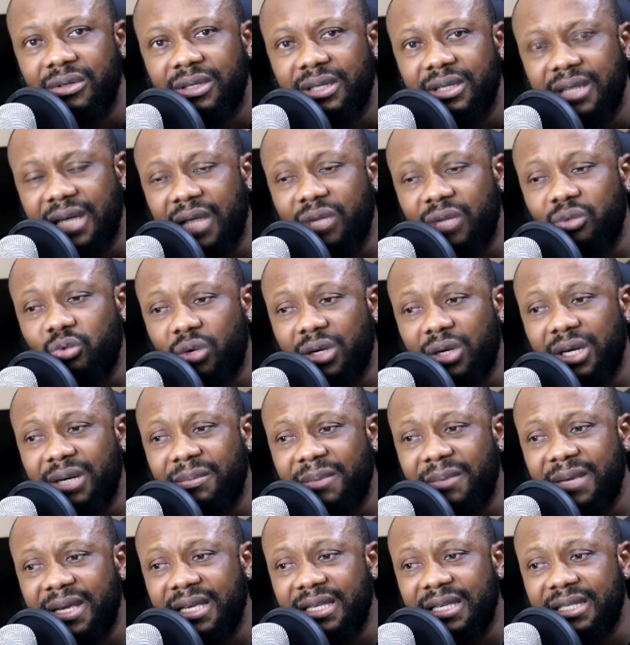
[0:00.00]
that's what it
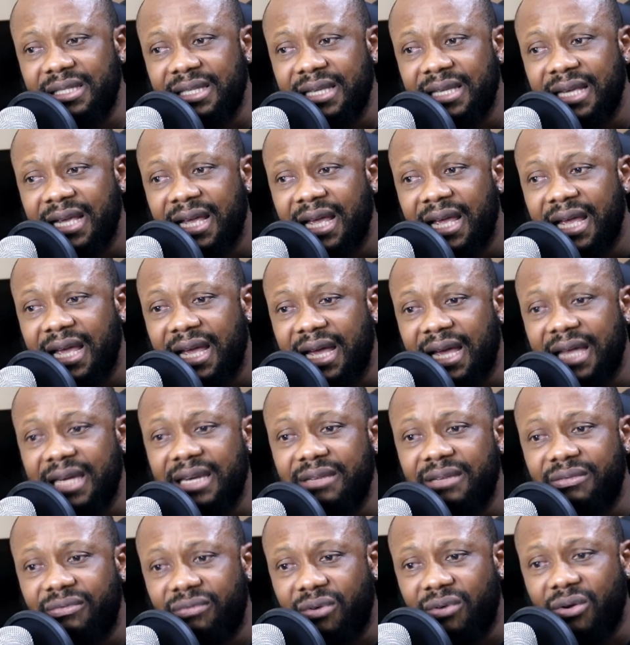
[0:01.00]
means and
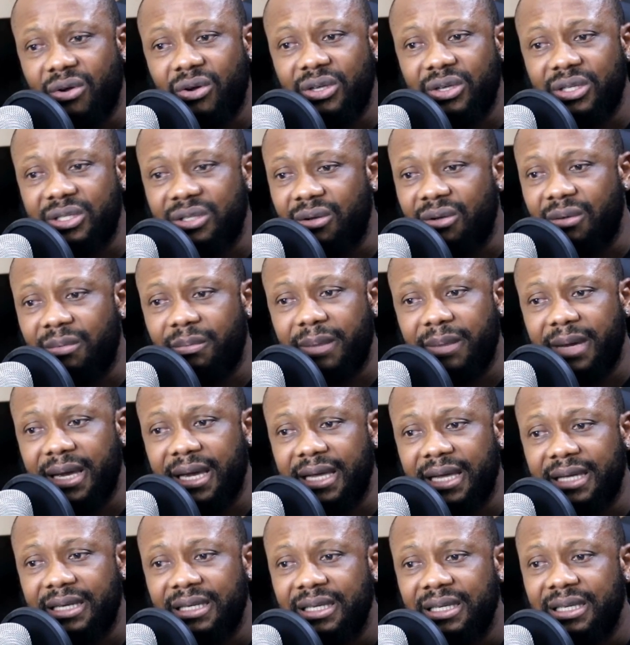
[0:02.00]
the flow is not
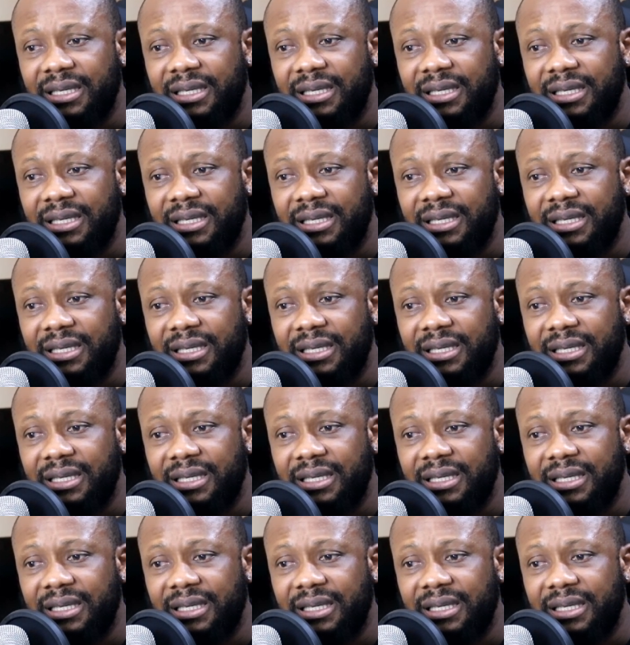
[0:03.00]
bad